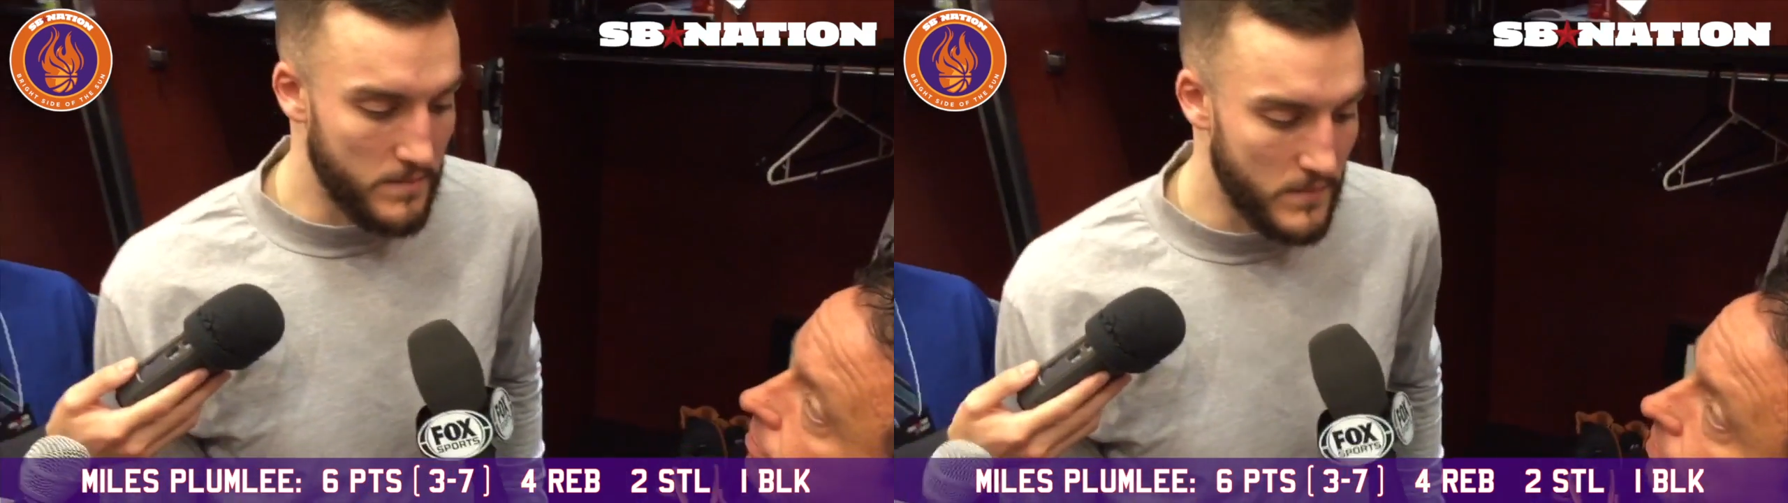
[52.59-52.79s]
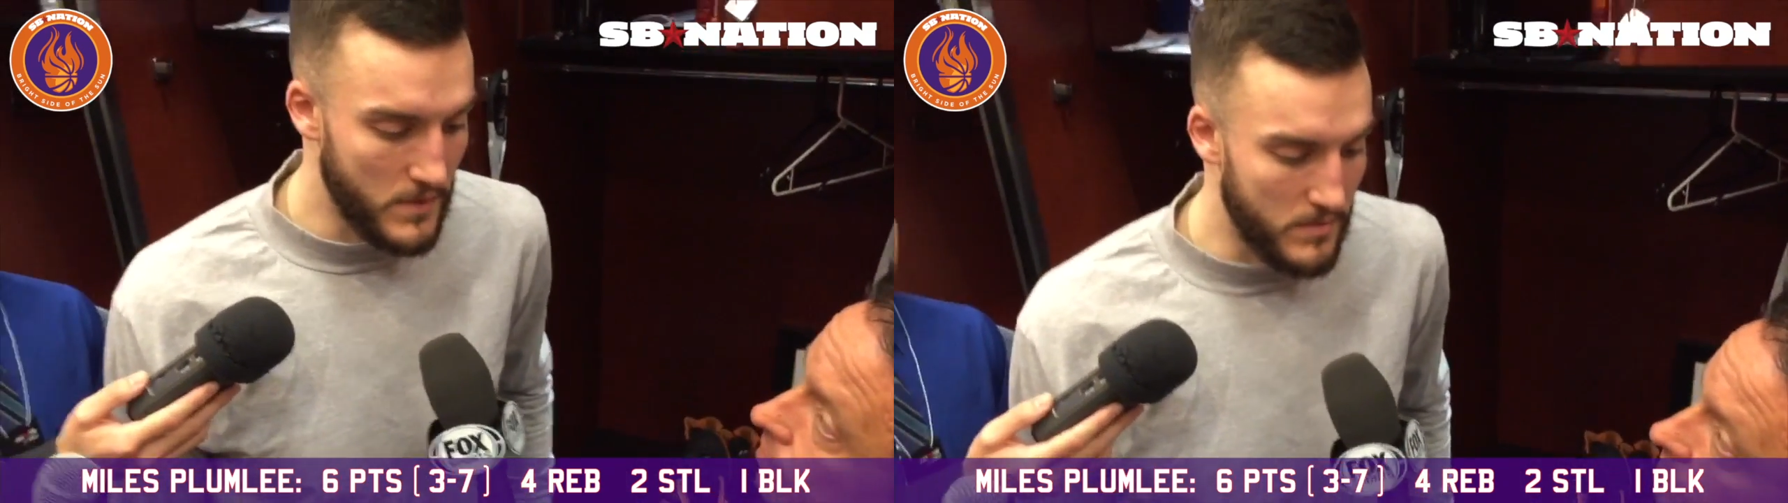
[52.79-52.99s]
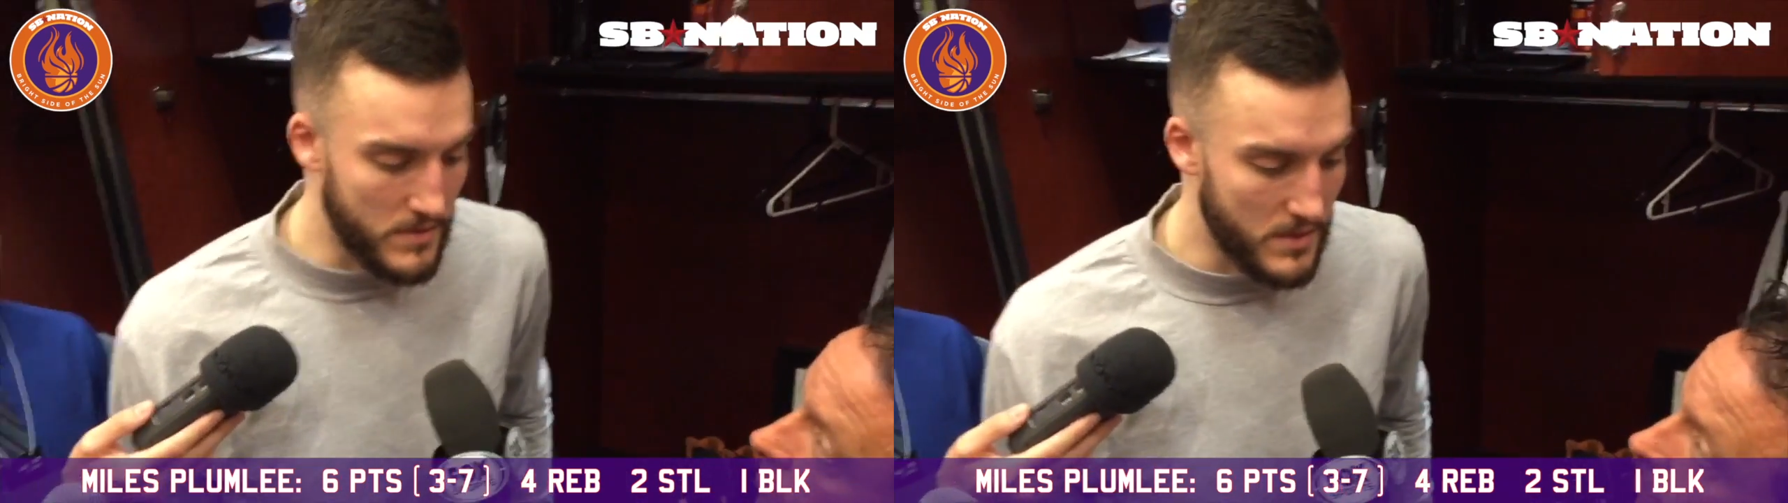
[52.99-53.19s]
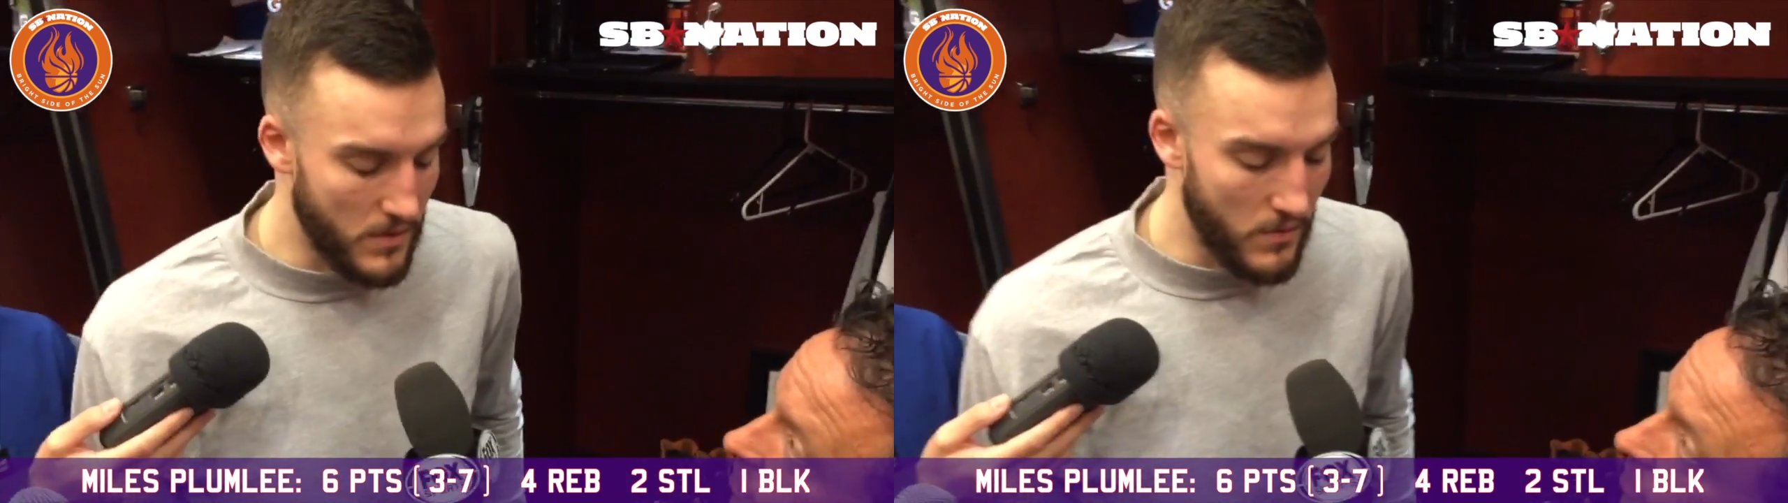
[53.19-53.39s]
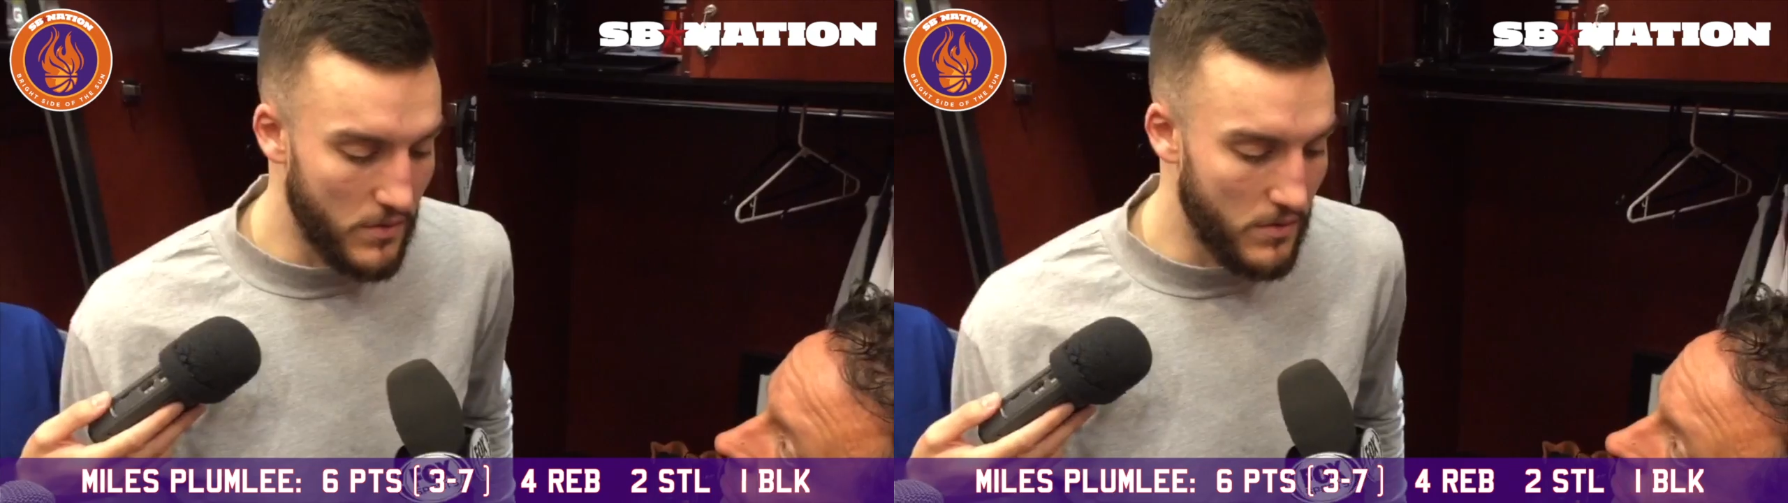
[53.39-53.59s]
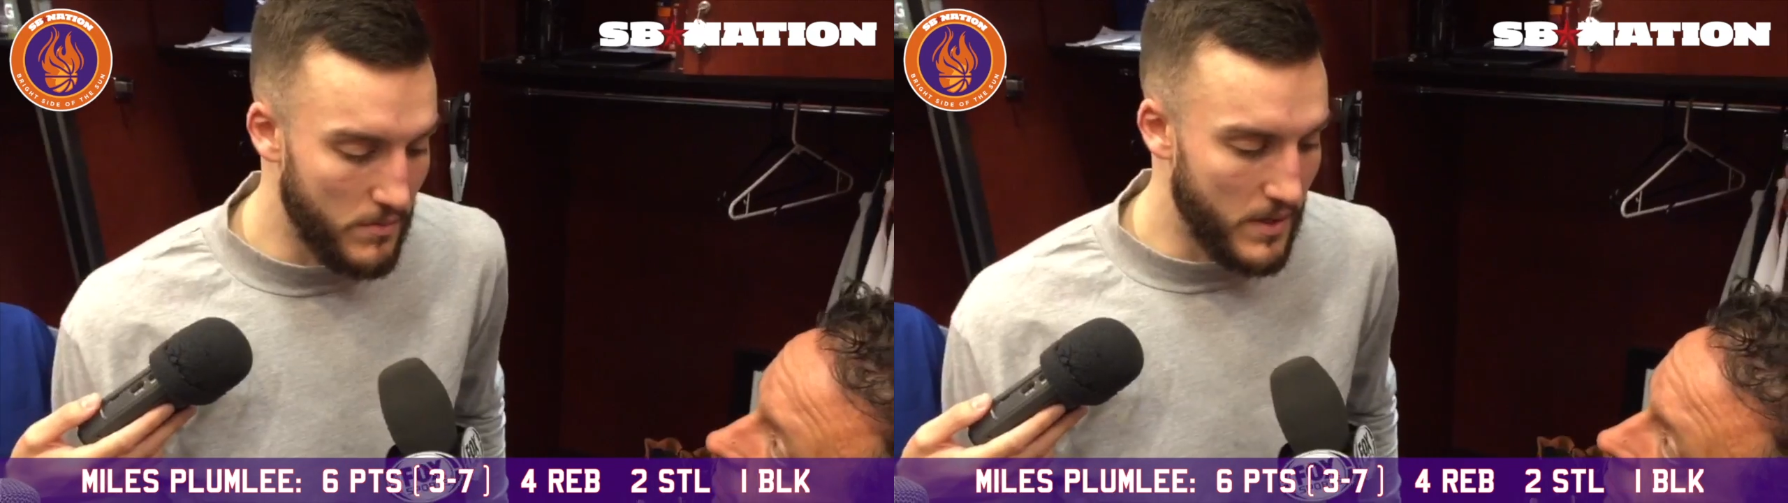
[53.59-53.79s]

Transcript: you know, I'm just getting over a little